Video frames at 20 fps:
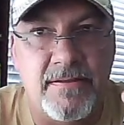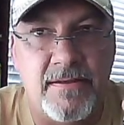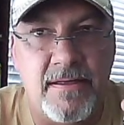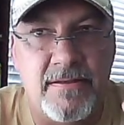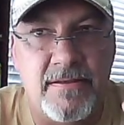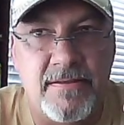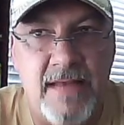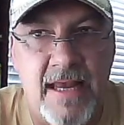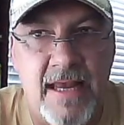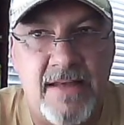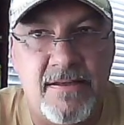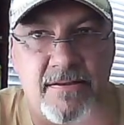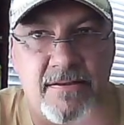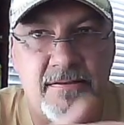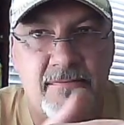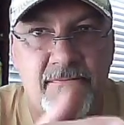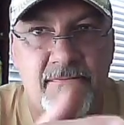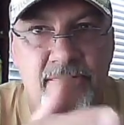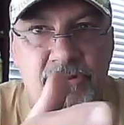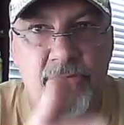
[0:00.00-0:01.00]
takes
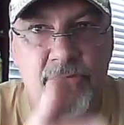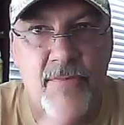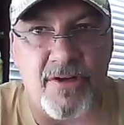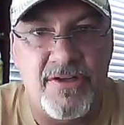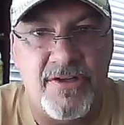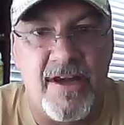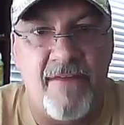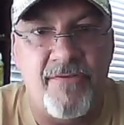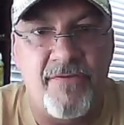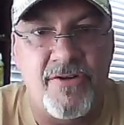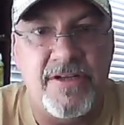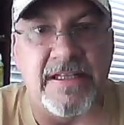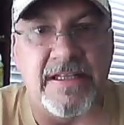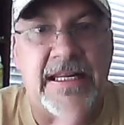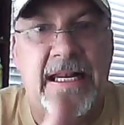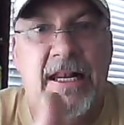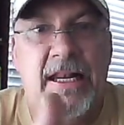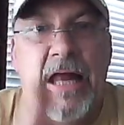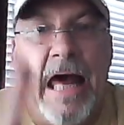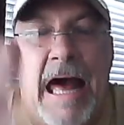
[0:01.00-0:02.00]
too much effort to
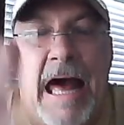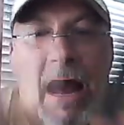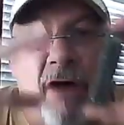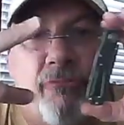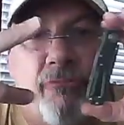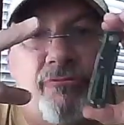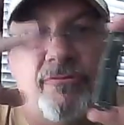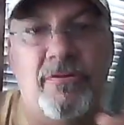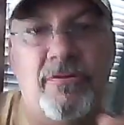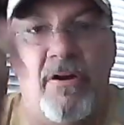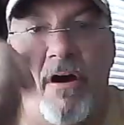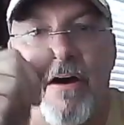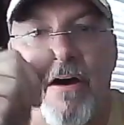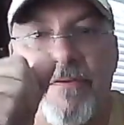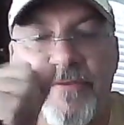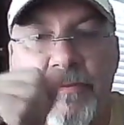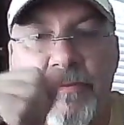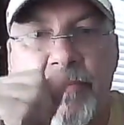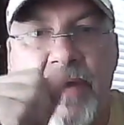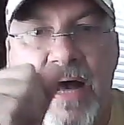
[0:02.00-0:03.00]
get it out
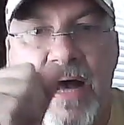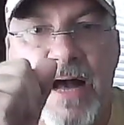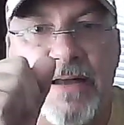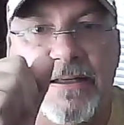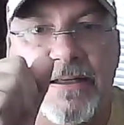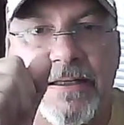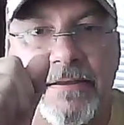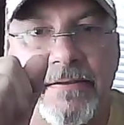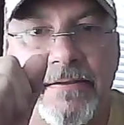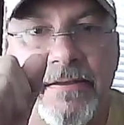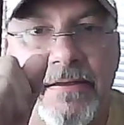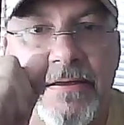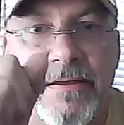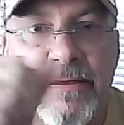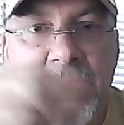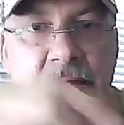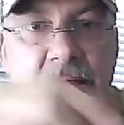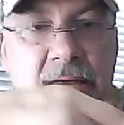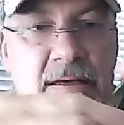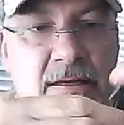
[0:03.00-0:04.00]
off the pocket.
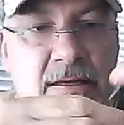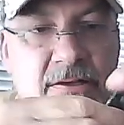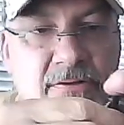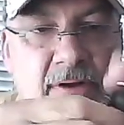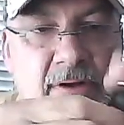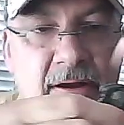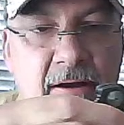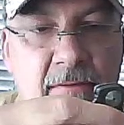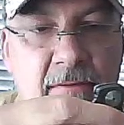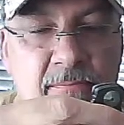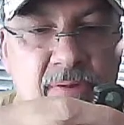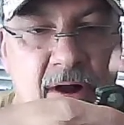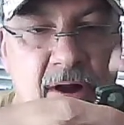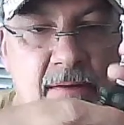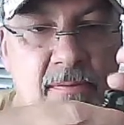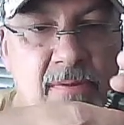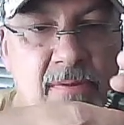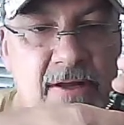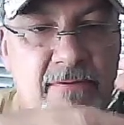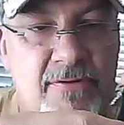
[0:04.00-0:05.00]
So I
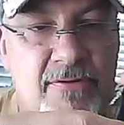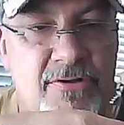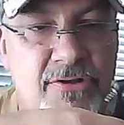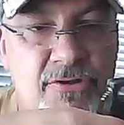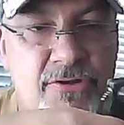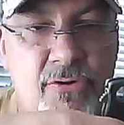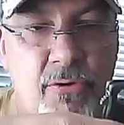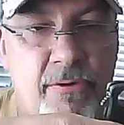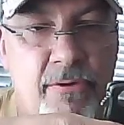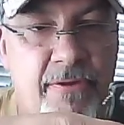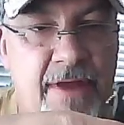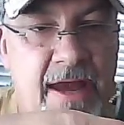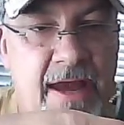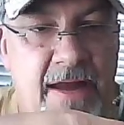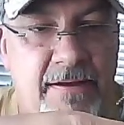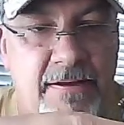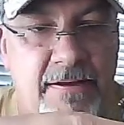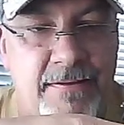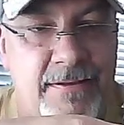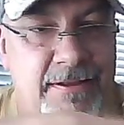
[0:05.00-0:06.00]
probably would score
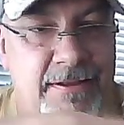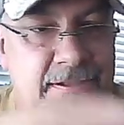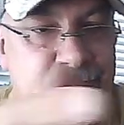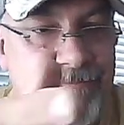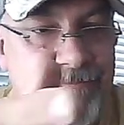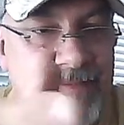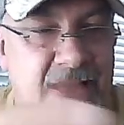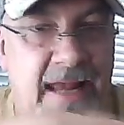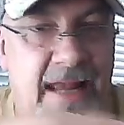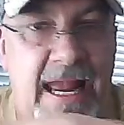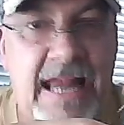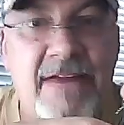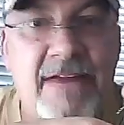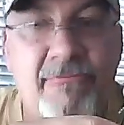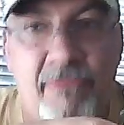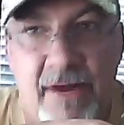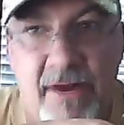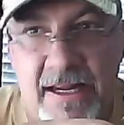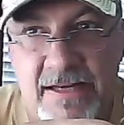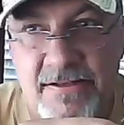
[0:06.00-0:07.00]
that in the 8
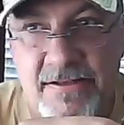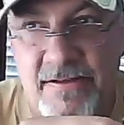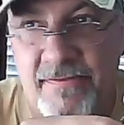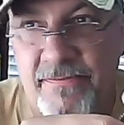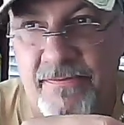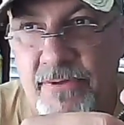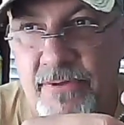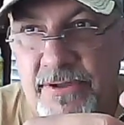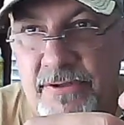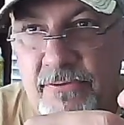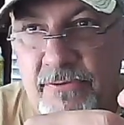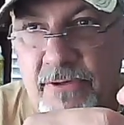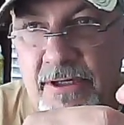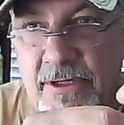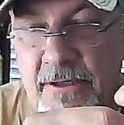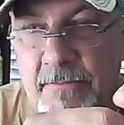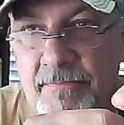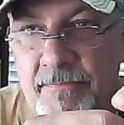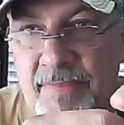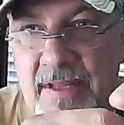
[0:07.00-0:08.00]
range, if you
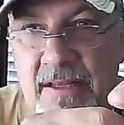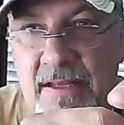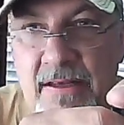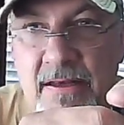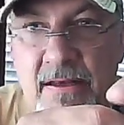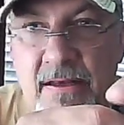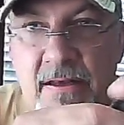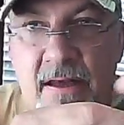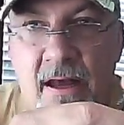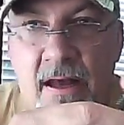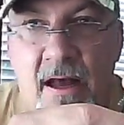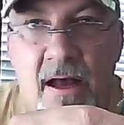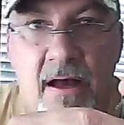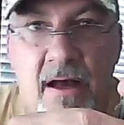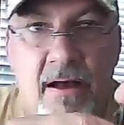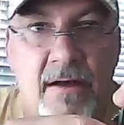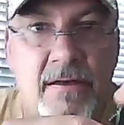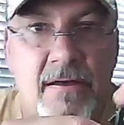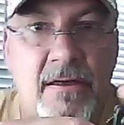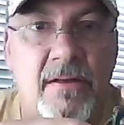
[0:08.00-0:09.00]
will.
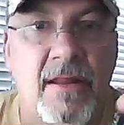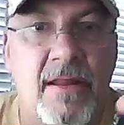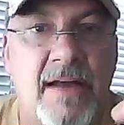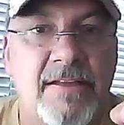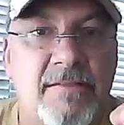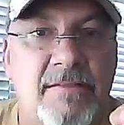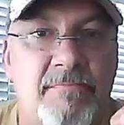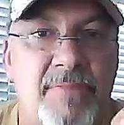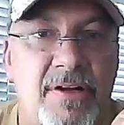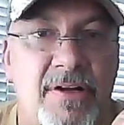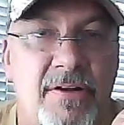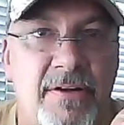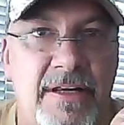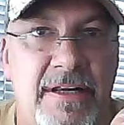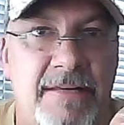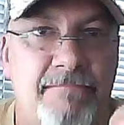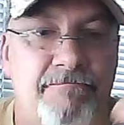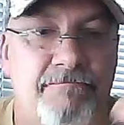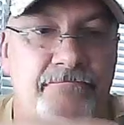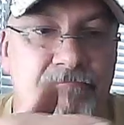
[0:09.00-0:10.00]

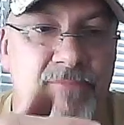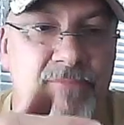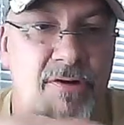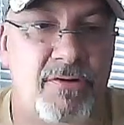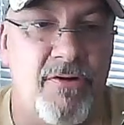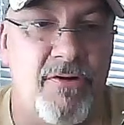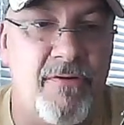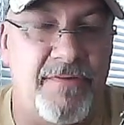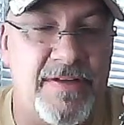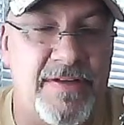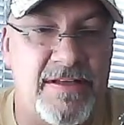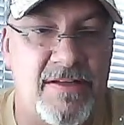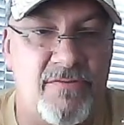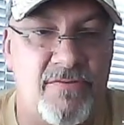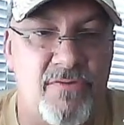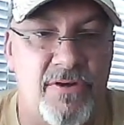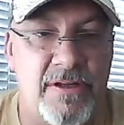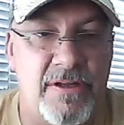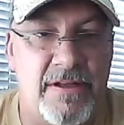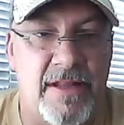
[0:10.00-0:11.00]
Collectability, don't know if this is
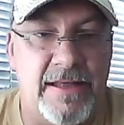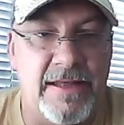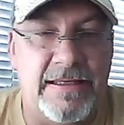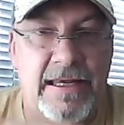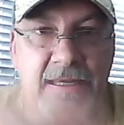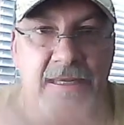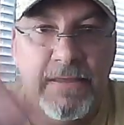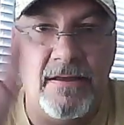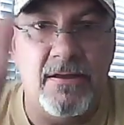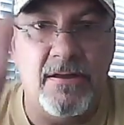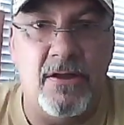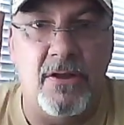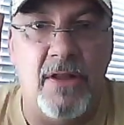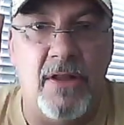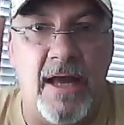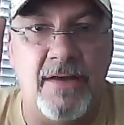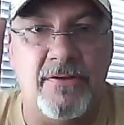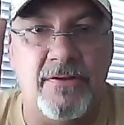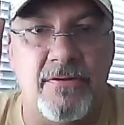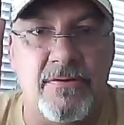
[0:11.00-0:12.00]
really like a
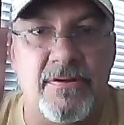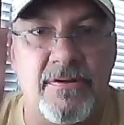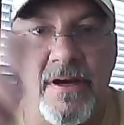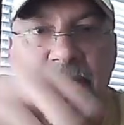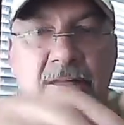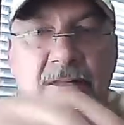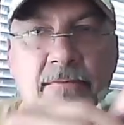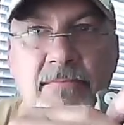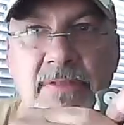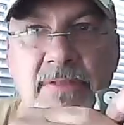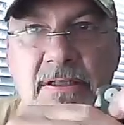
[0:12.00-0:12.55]
collector's item,